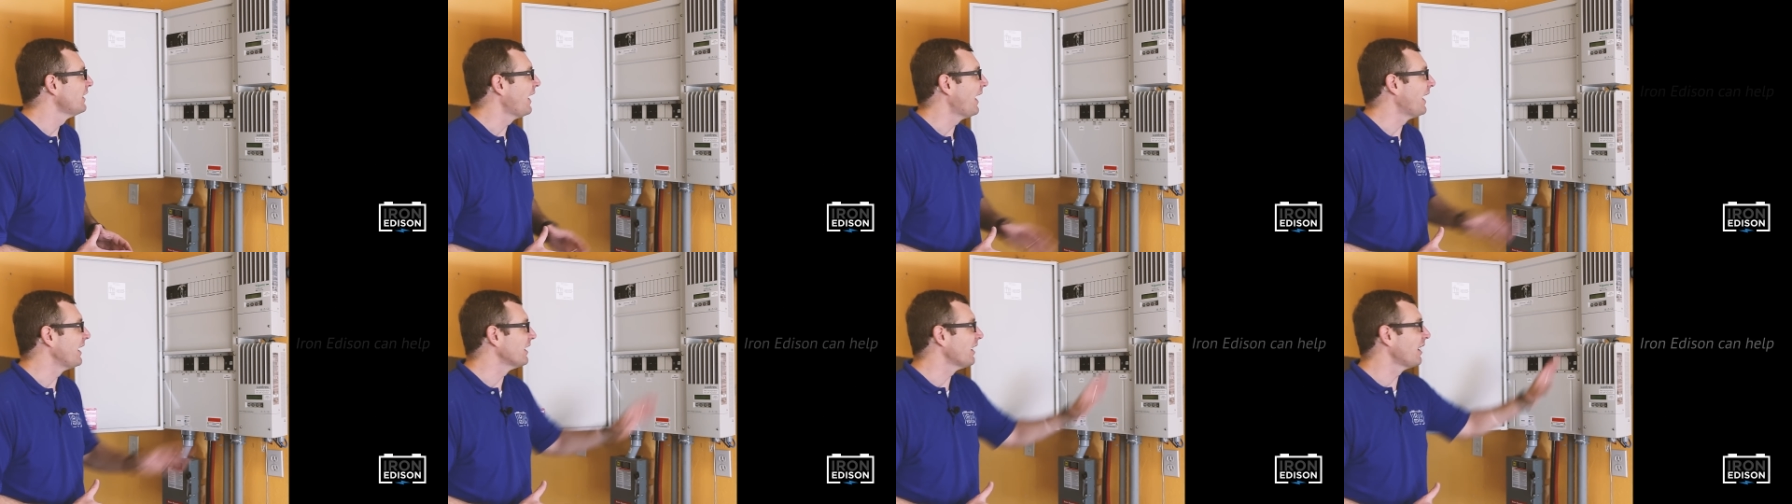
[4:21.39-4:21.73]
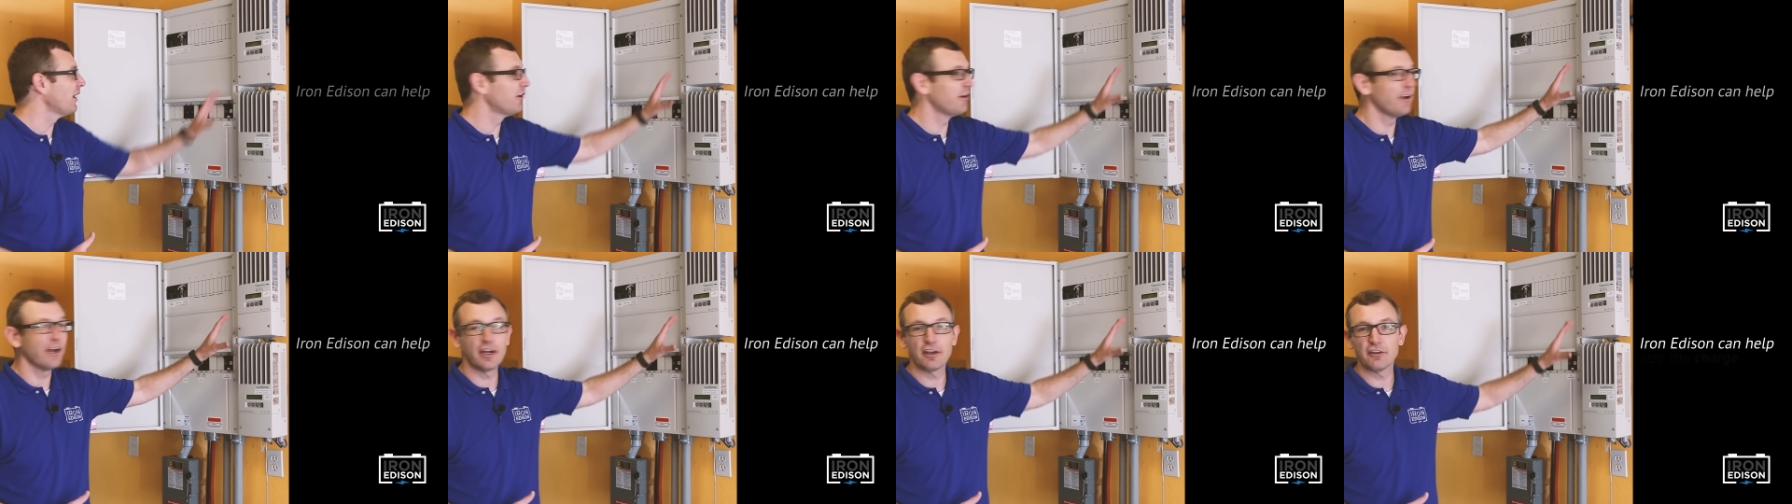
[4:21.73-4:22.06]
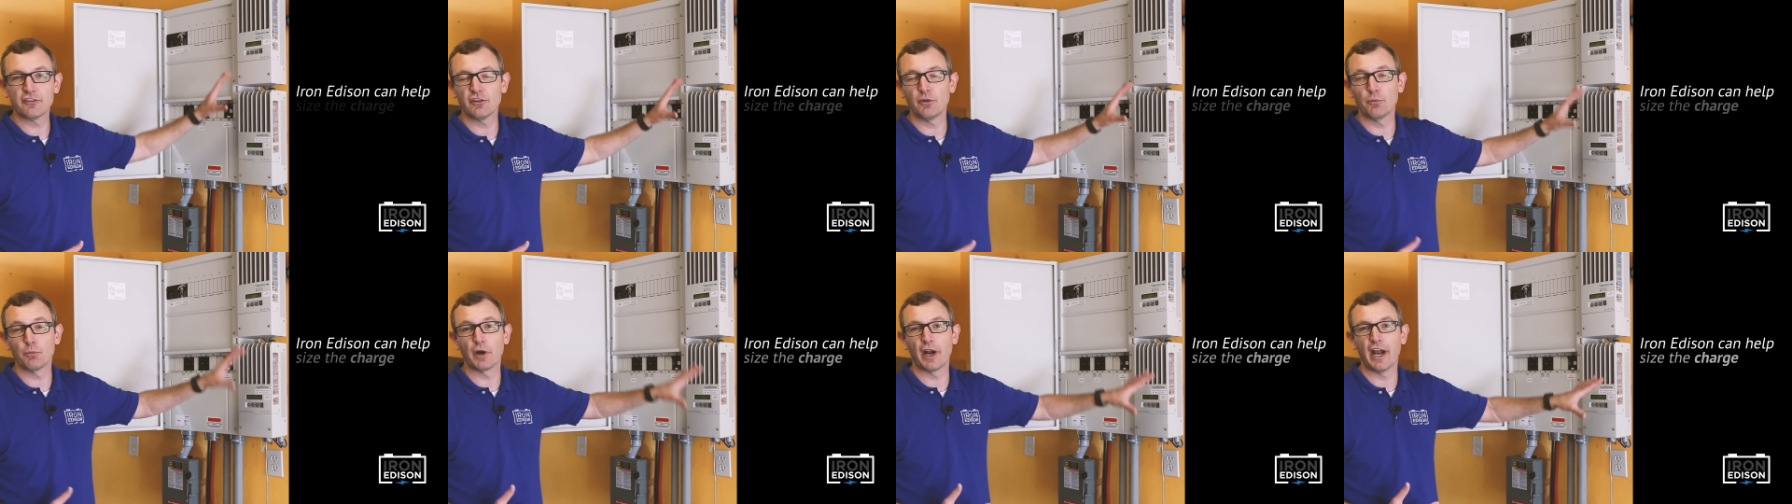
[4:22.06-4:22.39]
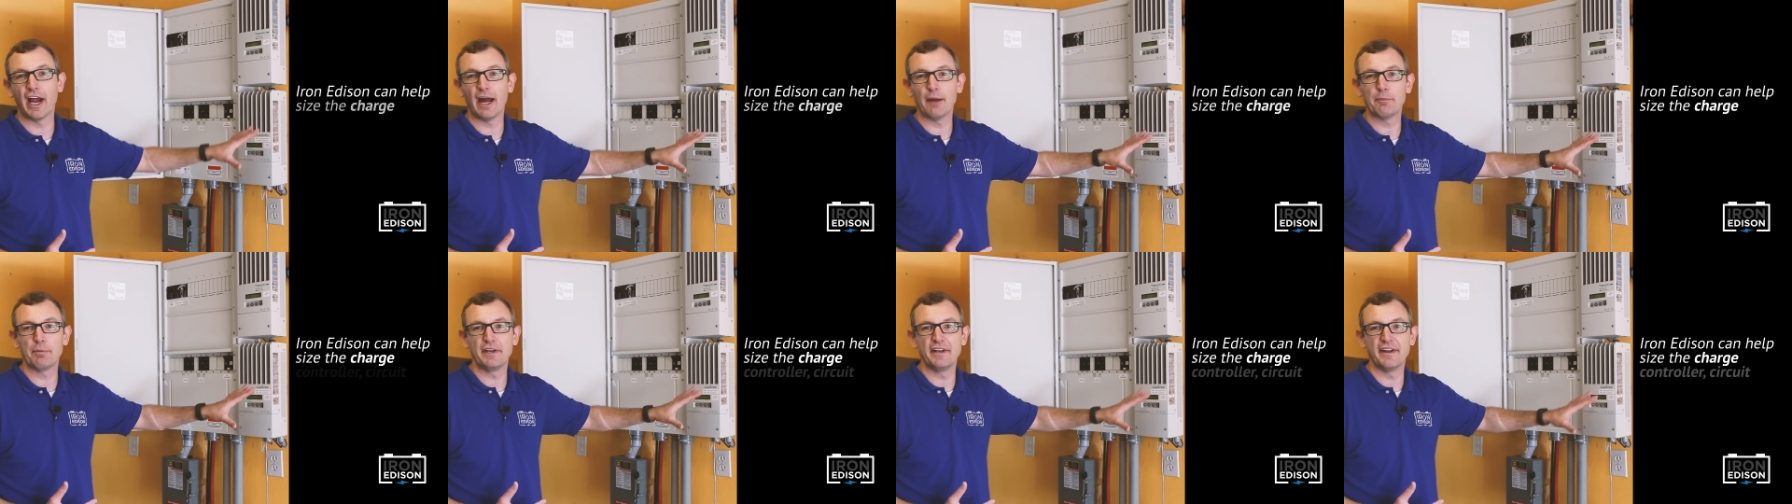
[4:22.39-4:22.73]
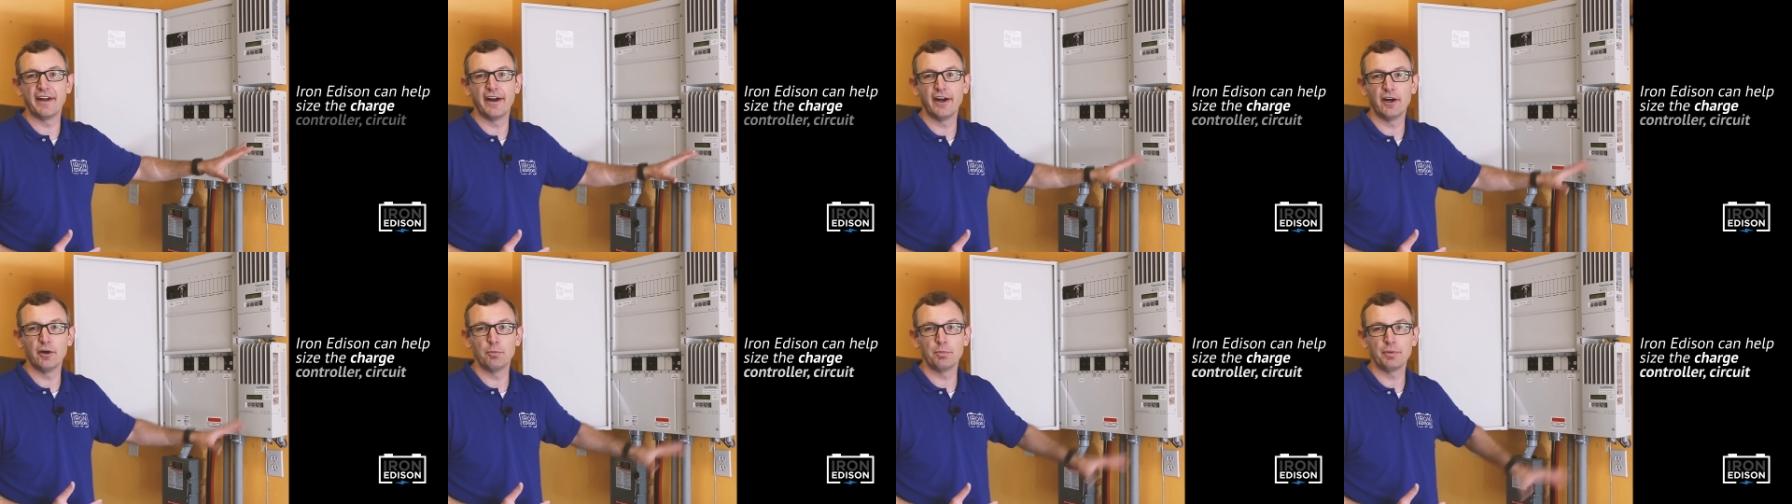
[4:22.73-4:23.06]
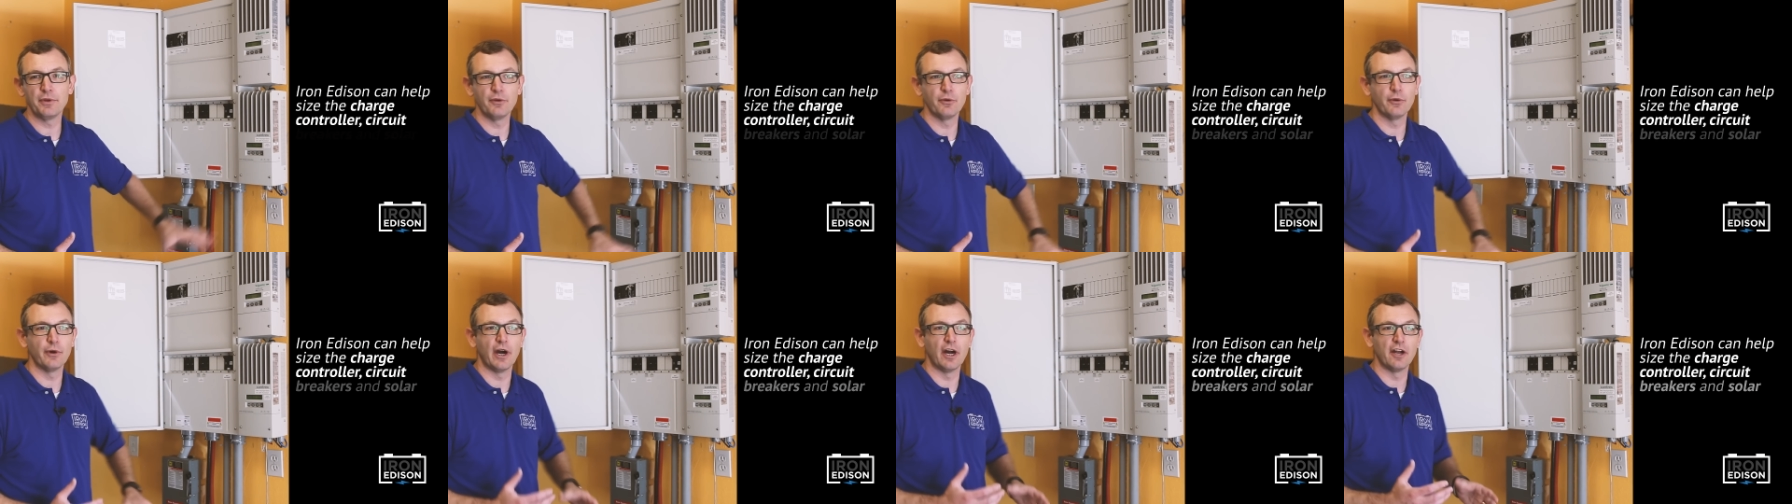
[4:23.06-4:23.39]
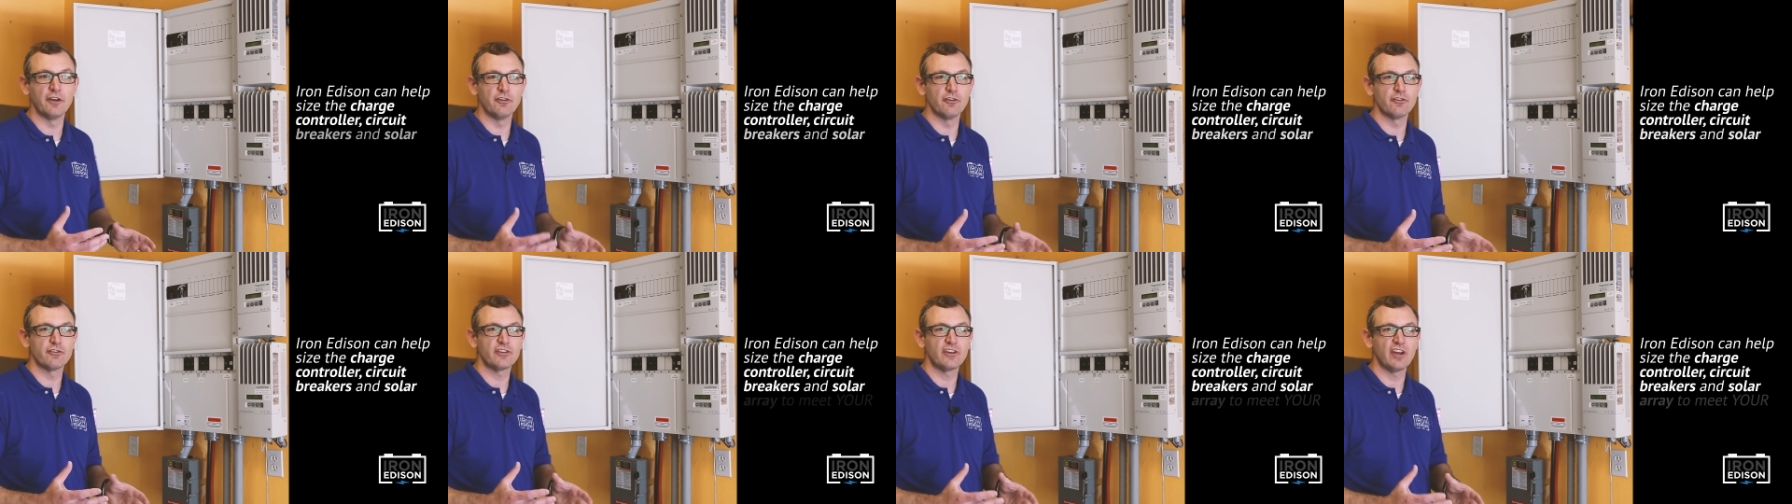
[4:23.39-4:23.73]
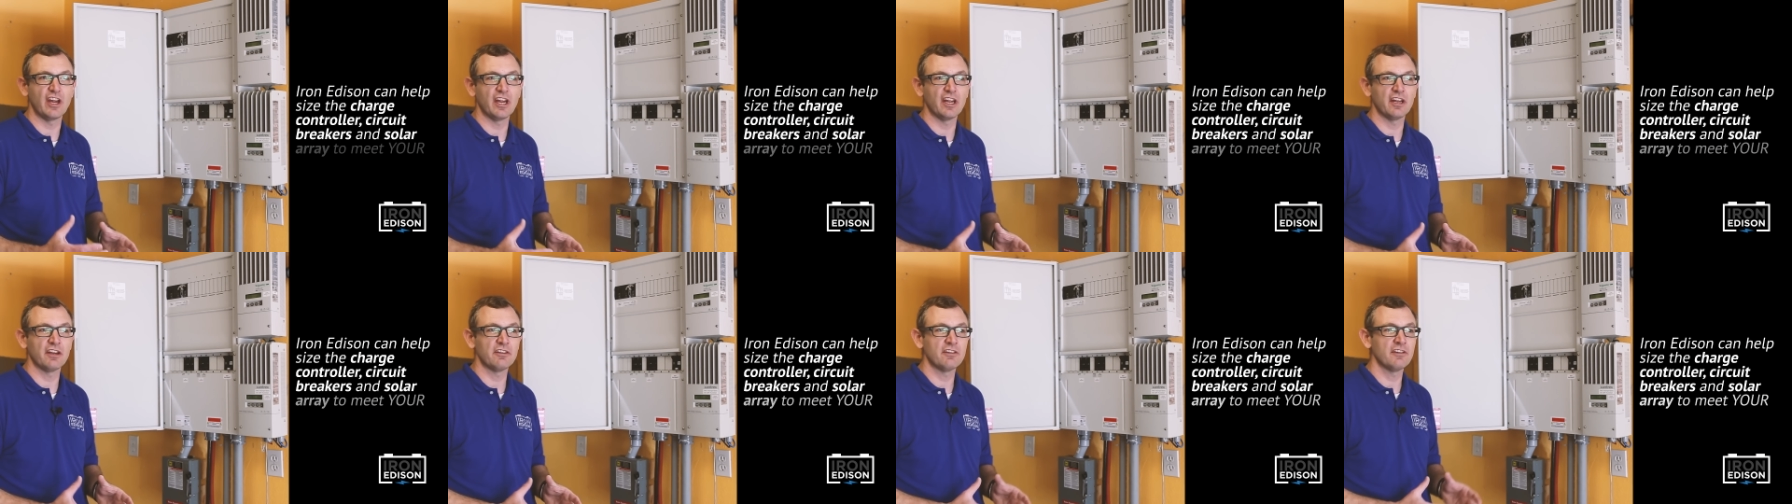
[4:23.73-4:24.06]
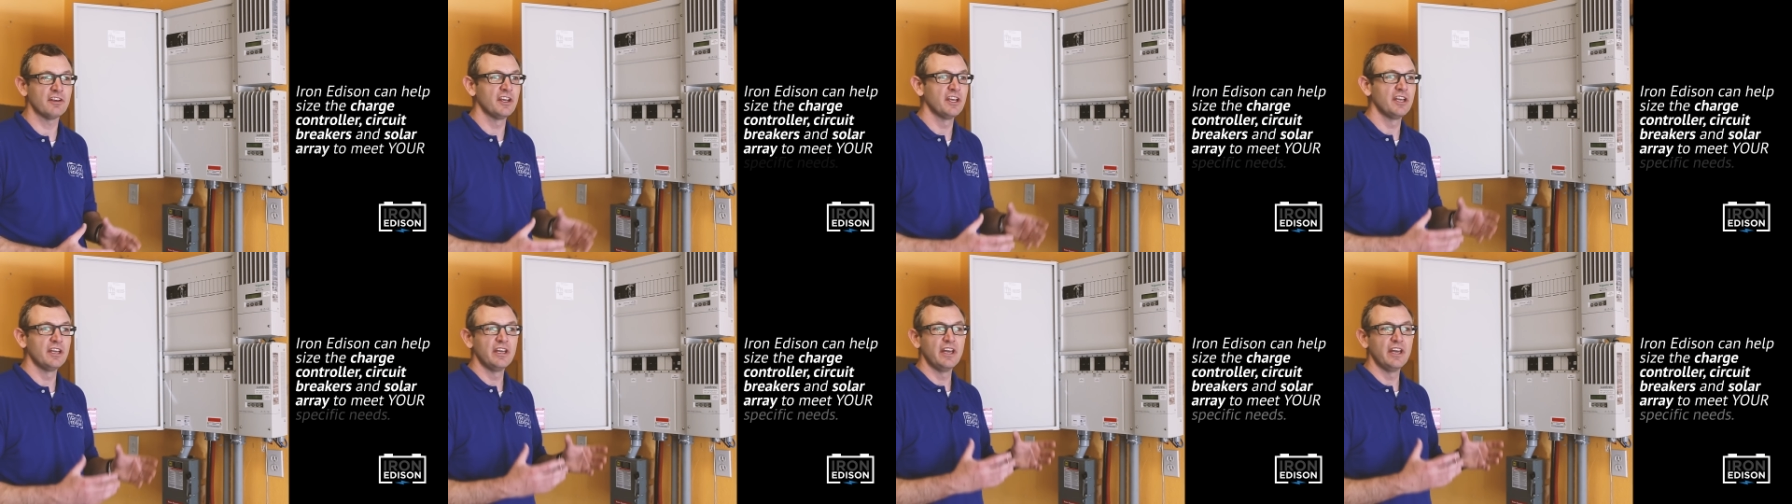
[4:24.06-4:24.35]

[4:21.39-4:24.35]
At Iron Edison, we're happy to help you understand